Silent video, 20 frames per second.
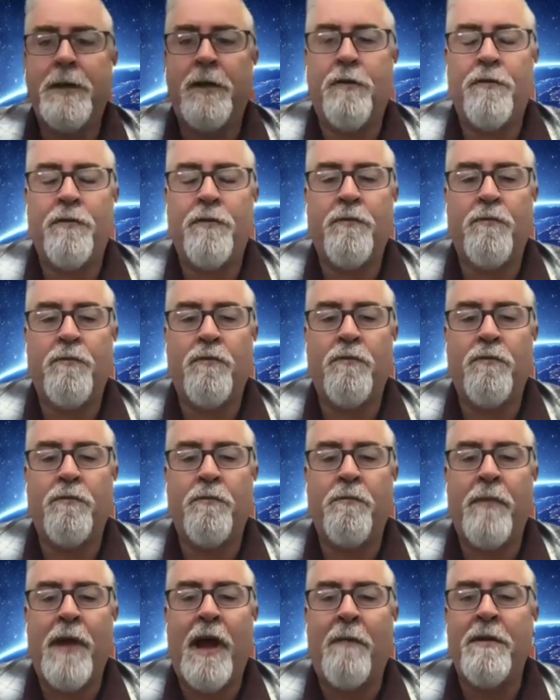know,
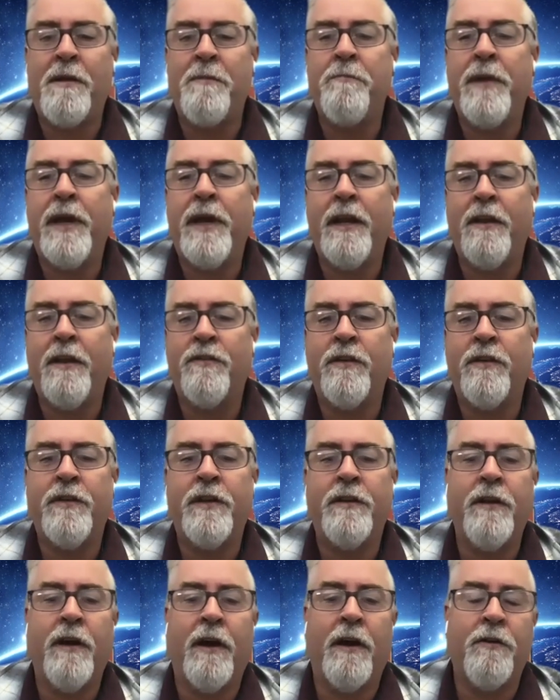how many meetings have you
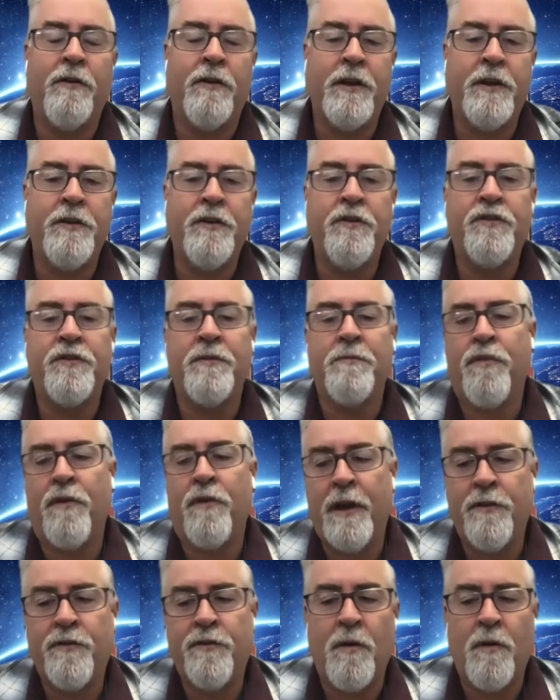done, or you do some
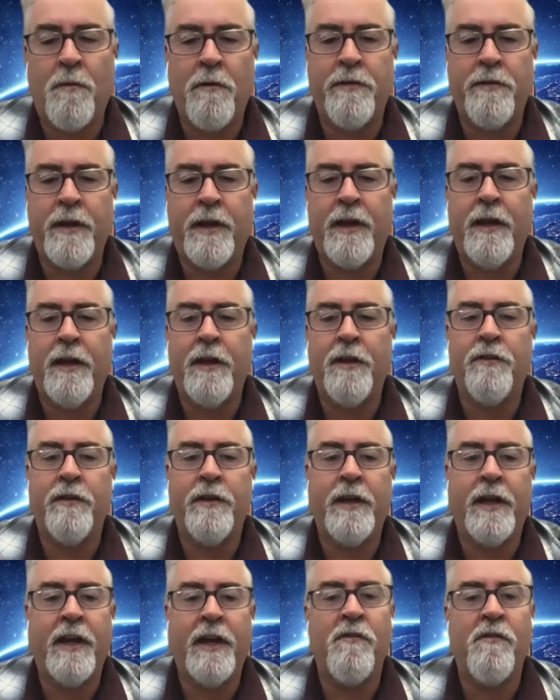brainstorming with the kids and
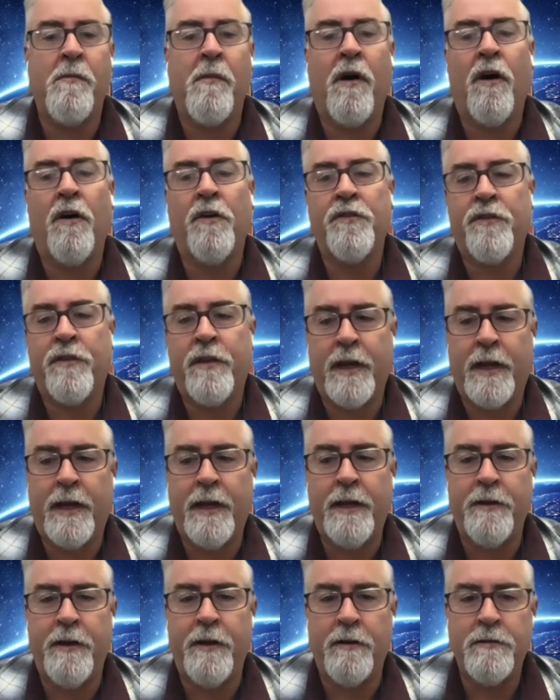you give them all sticky
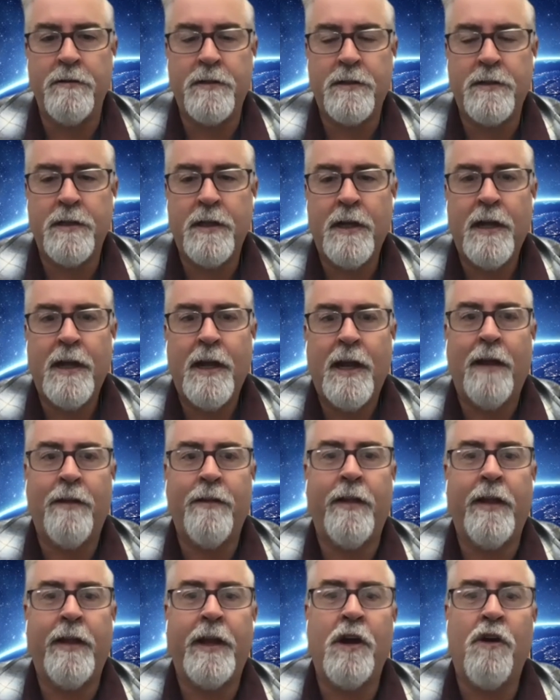notes, and
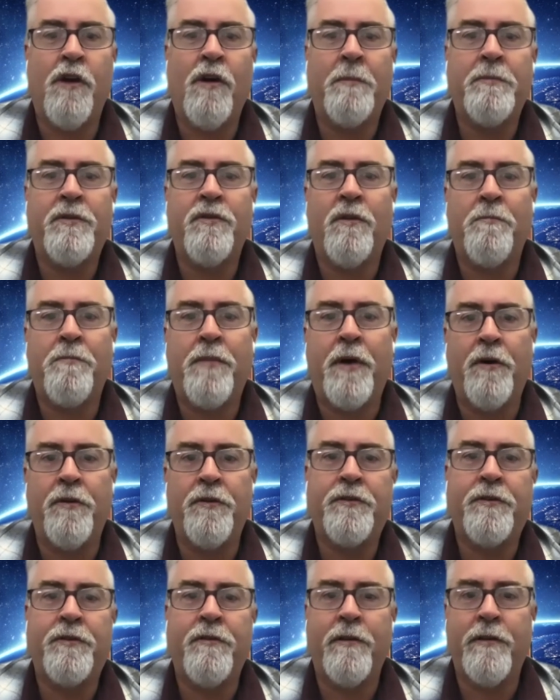then they go up to a
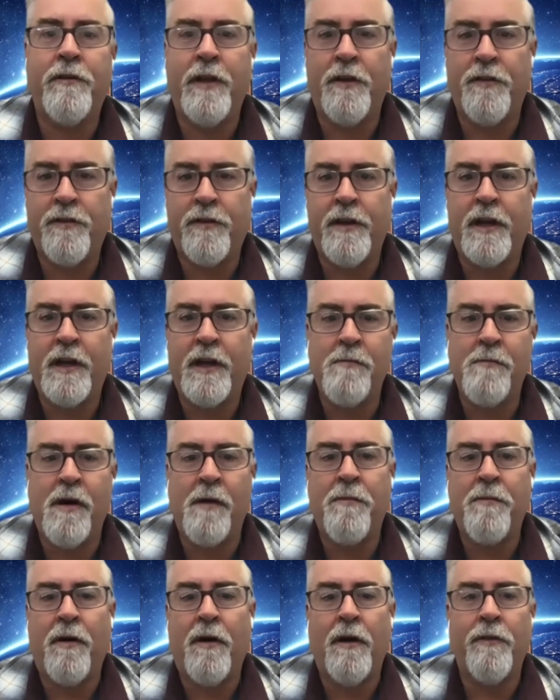poster and they stick them
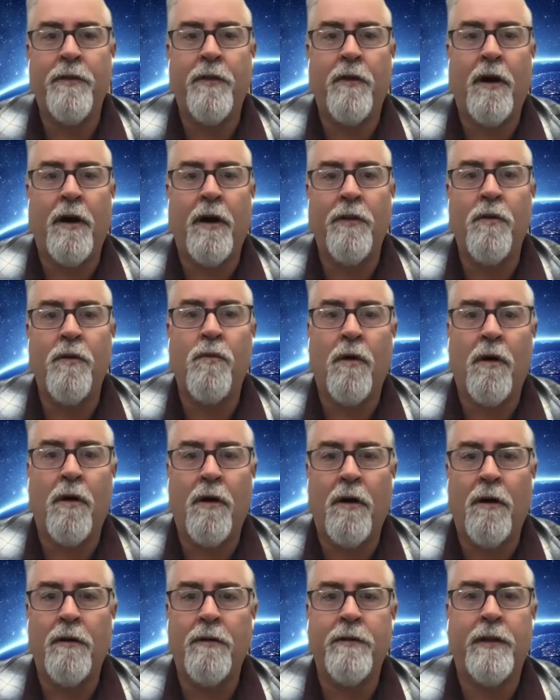up on the
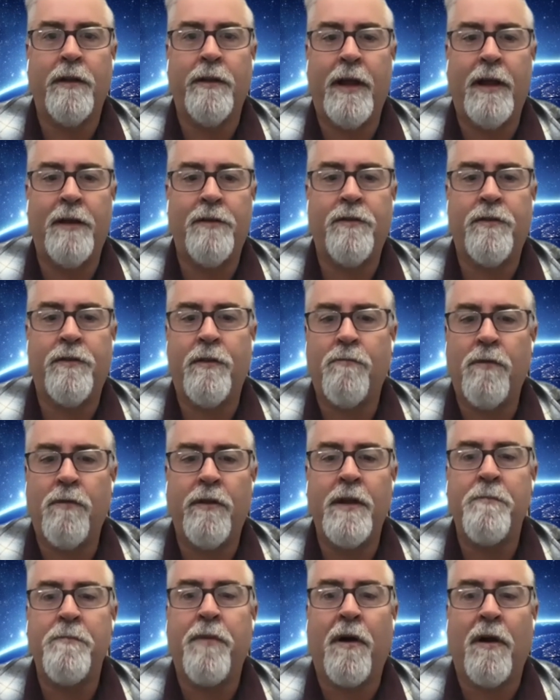wall, and that's where
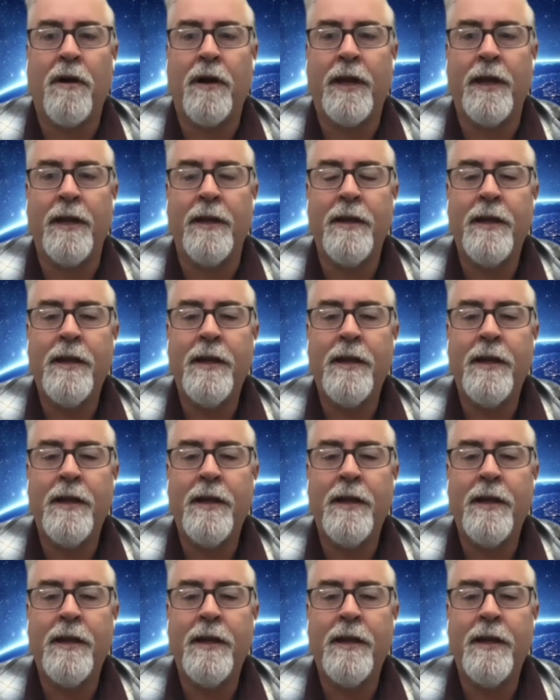they park it.